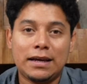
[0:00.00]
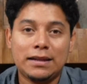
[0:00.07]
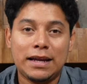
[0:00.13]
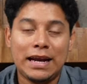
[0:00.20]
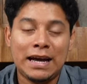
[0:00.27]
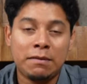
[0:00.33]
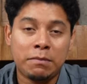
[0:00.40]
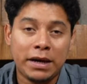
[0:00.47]
And
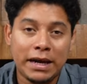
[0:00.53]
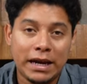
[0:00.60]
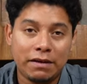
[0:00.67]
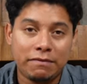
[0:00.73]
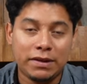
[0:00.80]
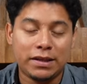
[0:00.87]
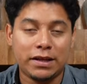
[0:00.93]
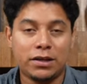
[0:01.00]
then I have my
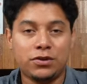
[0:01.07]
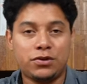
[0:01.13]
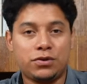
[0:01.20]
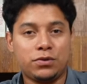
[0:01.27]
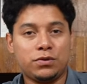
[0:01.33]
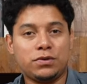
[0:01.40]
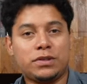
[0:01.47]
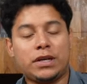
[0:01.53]
everyday
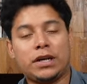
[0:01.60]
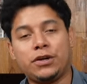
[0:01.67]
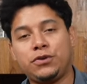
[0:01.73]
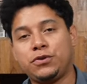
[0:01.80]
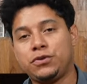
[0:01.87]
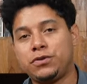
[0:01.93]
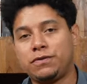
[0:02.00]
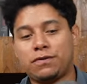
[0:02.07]
shoes that I
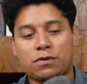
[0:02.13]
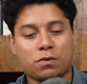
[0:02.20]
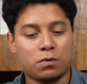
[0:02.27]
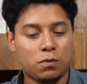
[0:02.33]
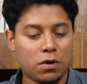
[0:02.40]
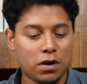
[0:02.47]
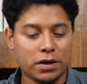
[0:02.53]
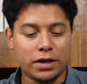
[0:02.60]
use for
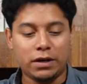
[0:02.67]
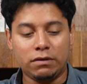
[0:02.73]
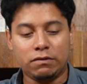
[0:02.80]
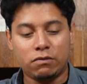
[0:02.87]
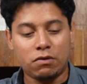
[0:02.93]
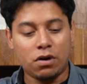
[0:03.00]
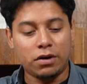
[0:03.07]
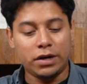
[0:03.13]
walking,
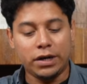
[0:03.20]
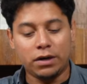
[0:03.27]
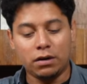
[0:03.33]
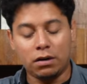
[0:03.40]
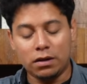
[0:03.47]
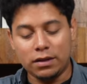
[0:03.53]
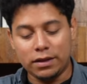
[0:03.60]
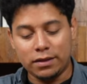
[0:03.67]
running,
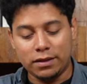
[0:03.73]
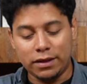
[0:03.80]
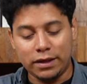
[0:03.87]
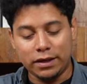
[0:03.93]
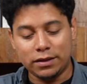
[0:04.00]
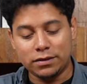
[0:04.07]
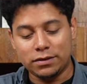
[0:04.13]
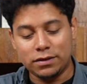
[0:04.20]
all the
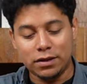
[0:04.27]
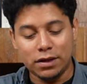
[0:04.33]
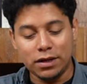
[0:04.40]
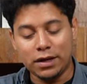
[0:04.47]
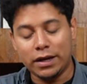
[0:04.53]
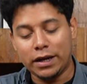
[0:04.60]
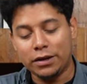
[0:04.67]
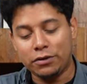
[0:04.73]
things.
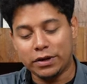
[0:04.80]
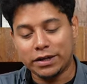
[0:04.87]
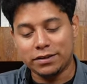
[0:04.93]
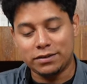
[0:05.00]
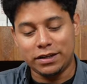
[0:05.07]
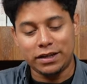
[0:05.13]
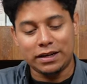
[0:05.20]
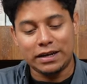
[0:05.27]
And you can see